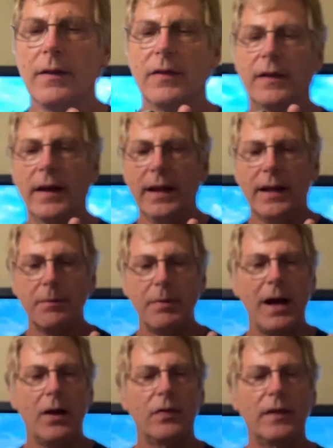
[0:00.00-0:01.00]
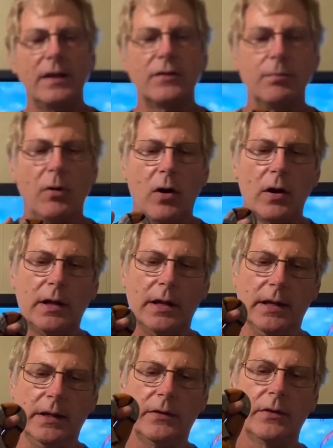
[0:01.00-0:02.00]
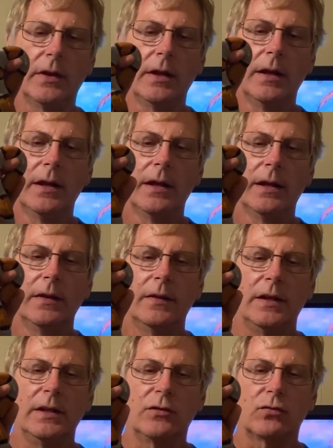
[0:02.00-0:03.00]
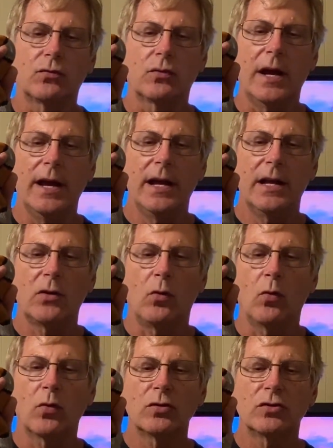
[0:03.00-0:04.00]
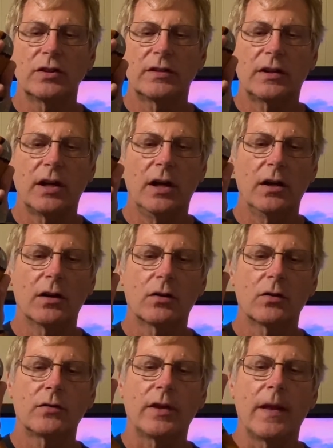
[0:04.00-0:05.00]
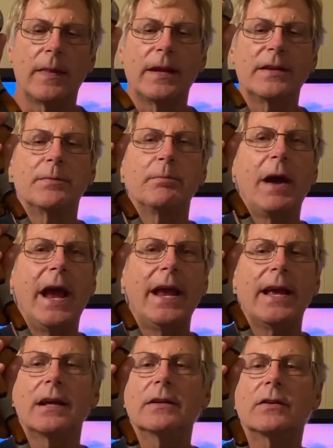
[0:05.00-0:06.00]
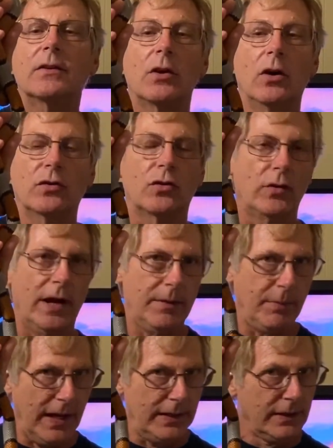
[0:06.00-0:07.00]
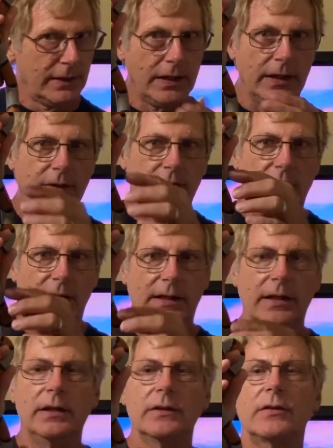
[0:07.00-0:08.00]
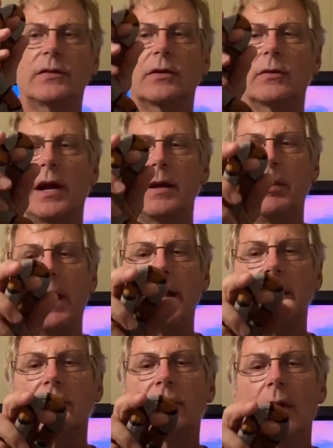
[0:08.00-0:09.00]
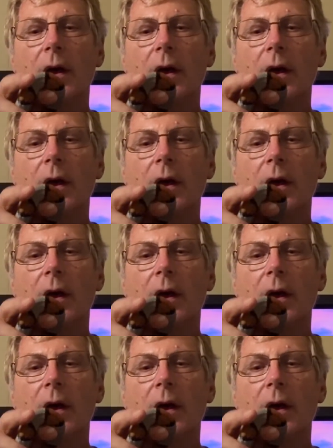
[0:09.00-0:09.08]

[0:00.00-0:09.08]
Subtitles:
Think about these markings. These red, orangish colors and these bands, called a gray banded king snake, hence the gray bands.